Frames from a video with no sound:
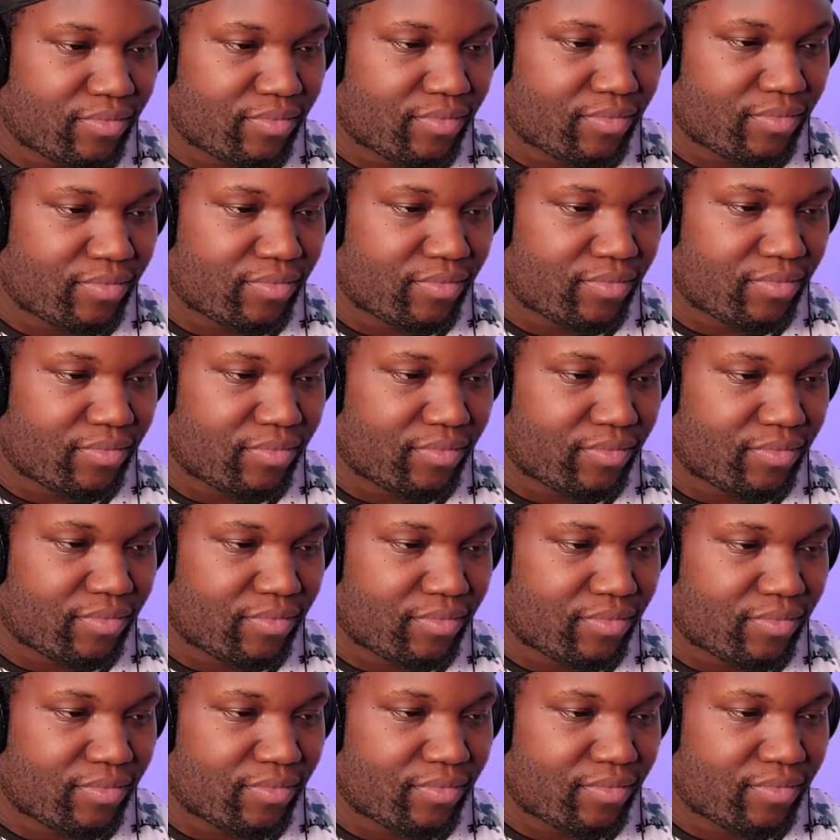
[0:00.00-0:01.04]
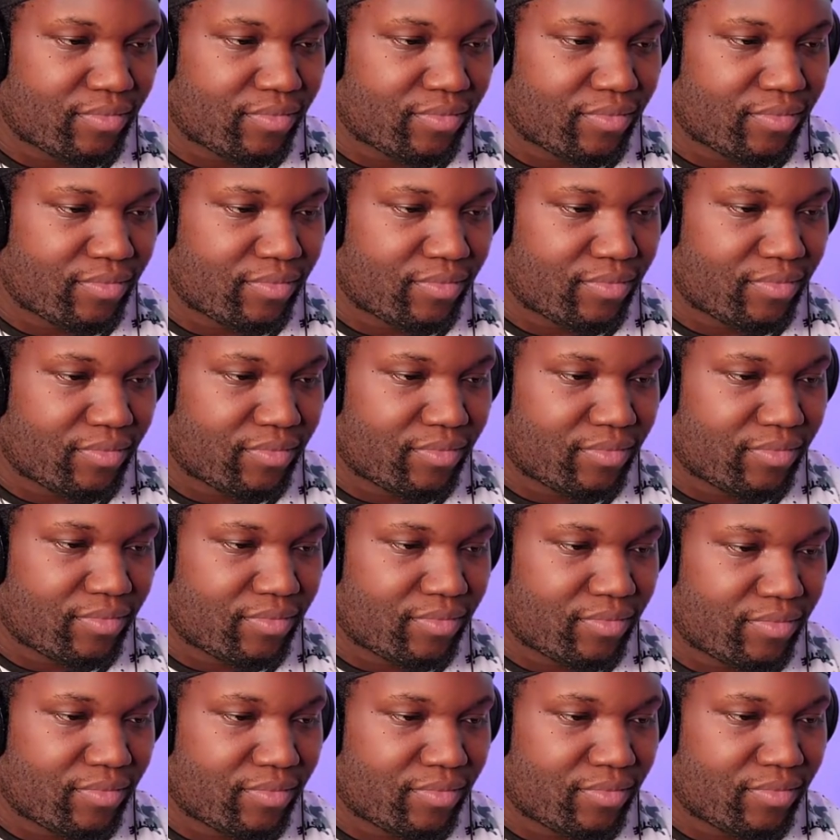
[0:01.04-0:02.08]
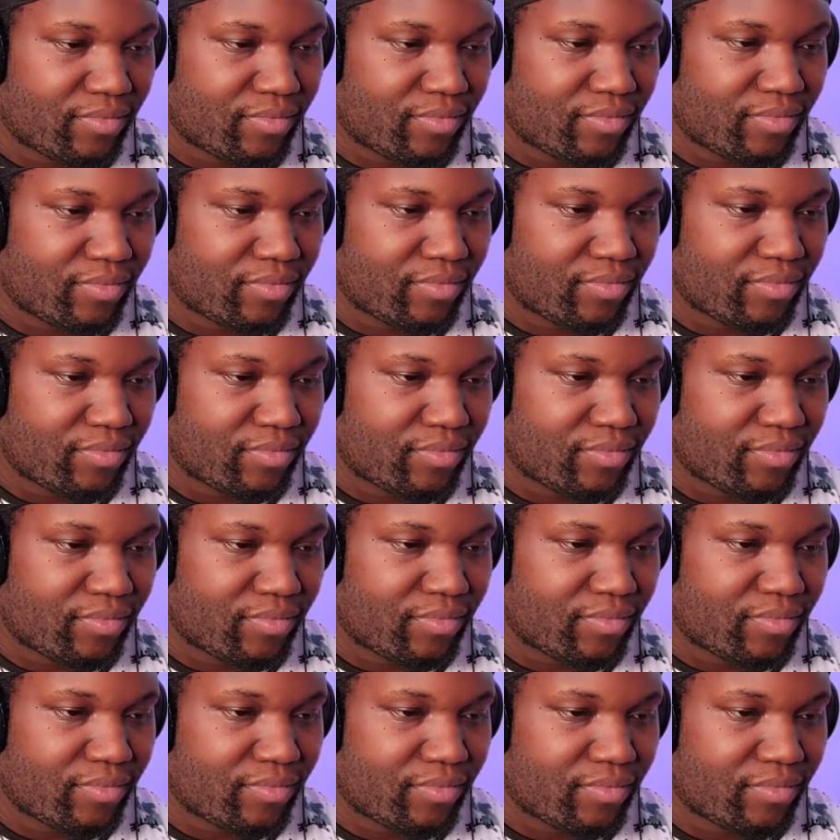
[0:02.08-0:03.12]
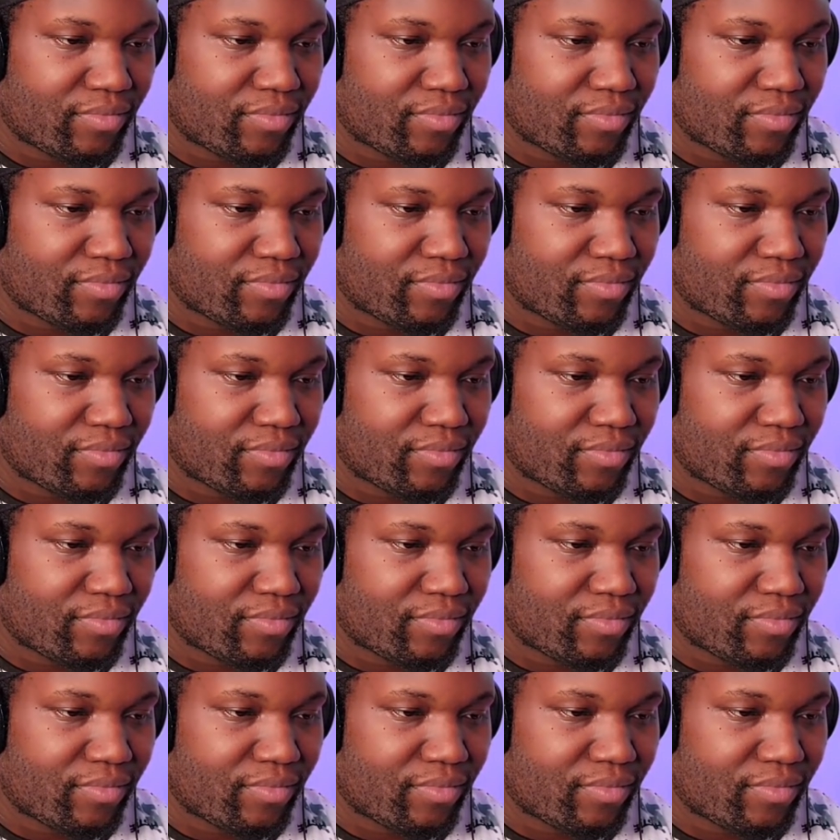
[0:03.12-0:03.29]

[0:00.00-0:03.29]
(silent)